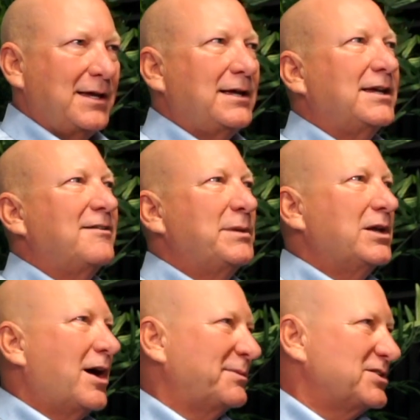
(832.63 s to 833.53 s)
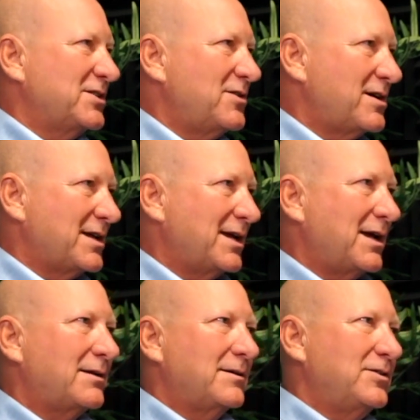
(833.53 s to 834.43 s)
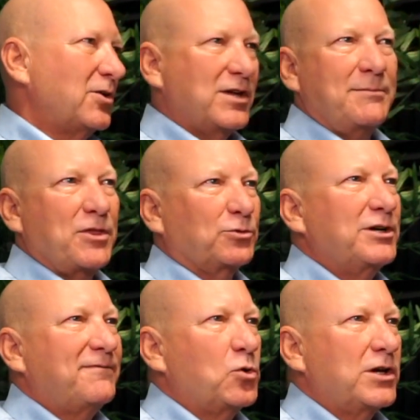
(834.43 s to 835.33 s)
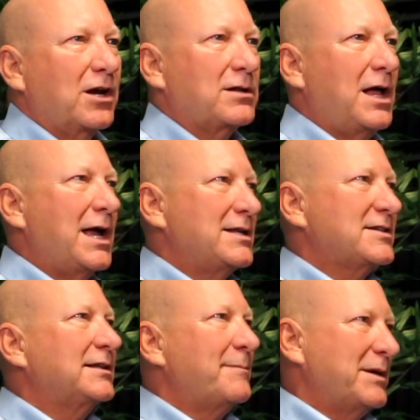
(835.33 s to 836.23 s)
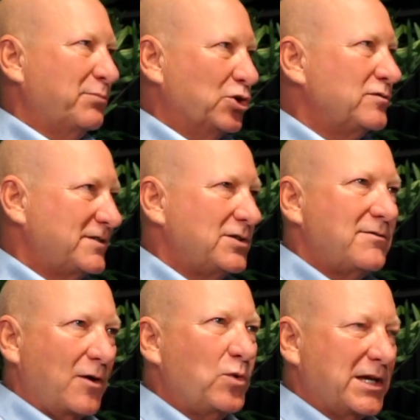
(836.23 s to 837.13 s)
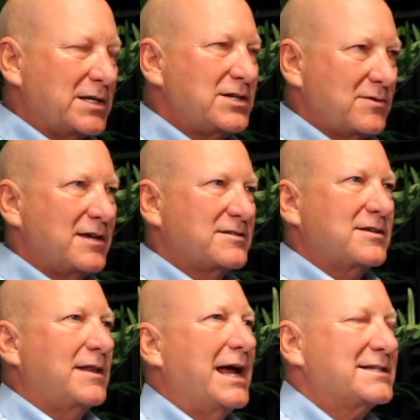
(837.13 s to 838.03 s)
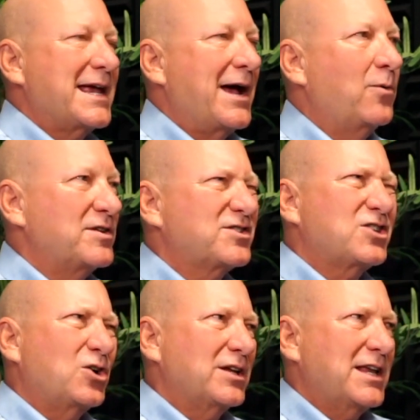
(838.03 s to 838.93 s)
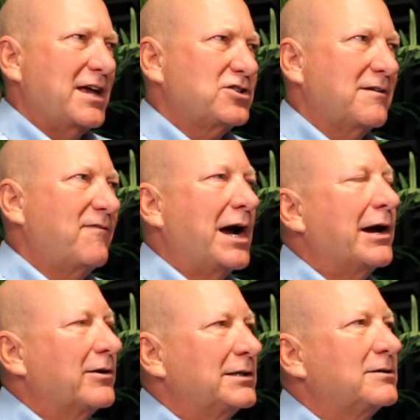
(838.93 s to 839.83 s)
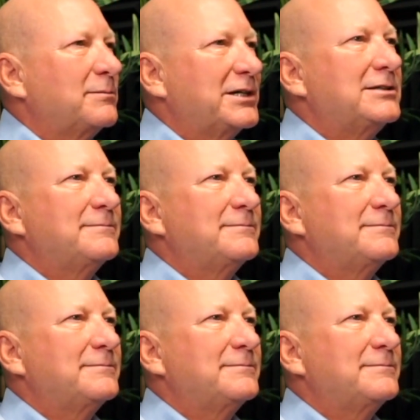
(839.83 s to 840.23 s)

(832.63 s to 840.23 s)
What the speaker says: Give me an opportunity, give me 3 or 4 year clients and let me prove to you that we can do this. And that's how we started catching fire a little bit.